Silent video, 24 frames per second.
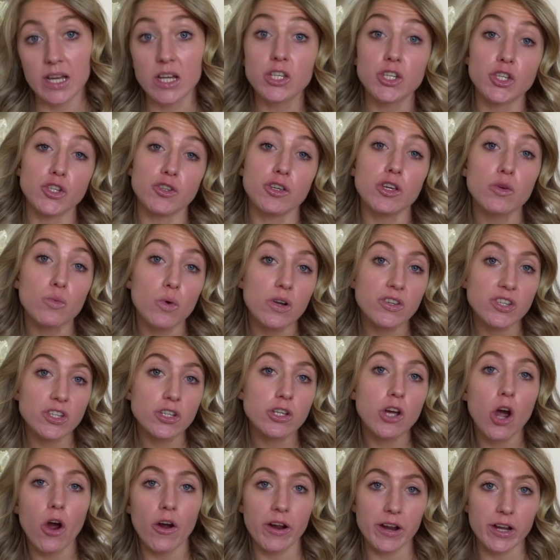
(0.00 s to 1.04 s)
Do you want to
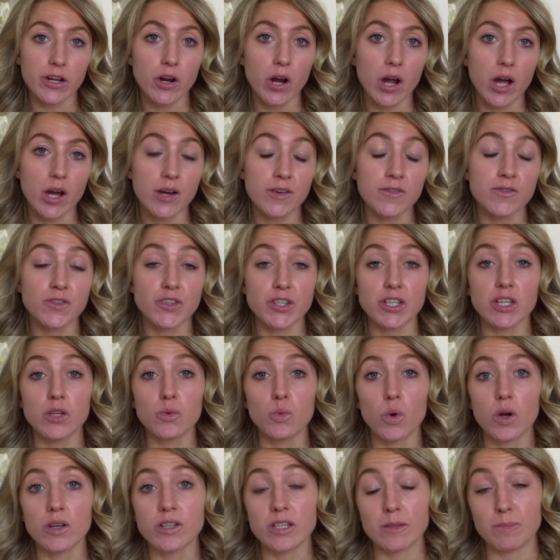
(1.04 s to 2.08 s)
choreograph? Do you
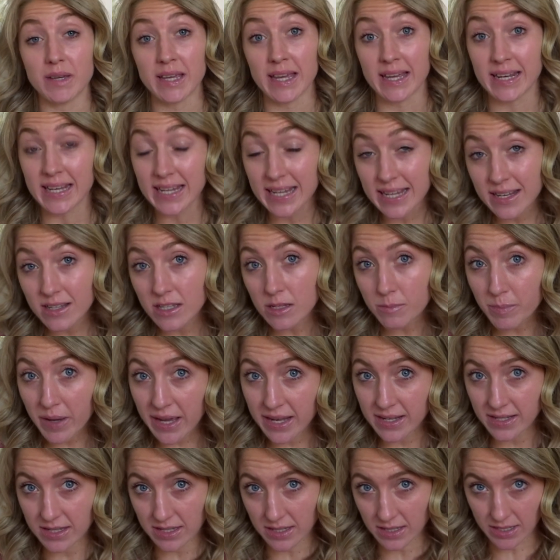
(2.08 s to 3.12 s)
want to be an
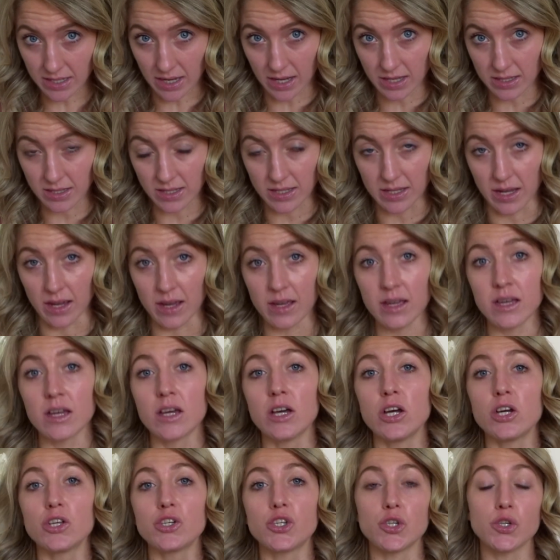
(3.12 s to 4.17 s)
independent dancer?
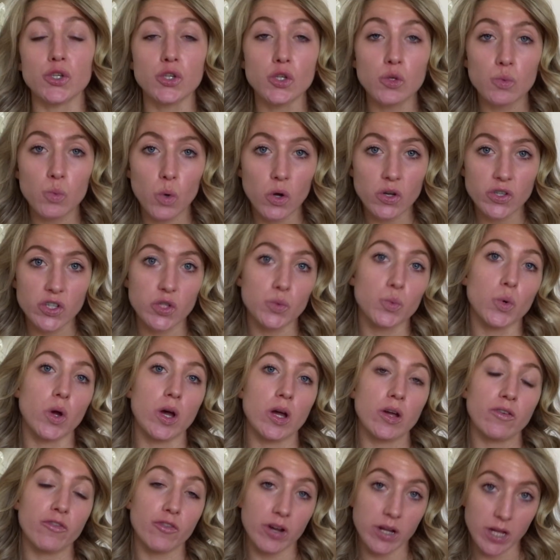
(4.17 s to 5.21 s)
Do you want to
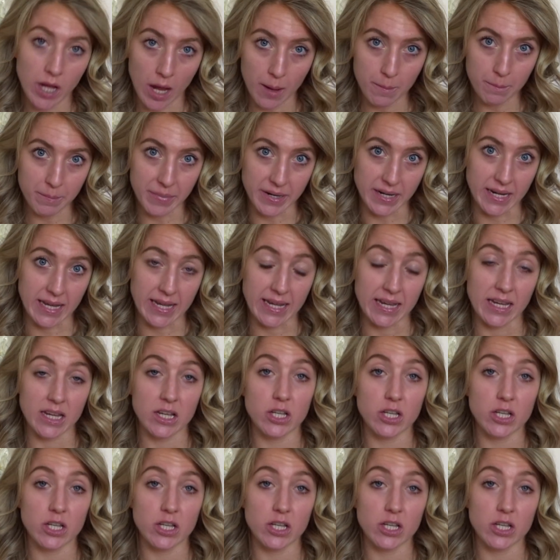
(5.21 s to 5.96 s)
work for a company?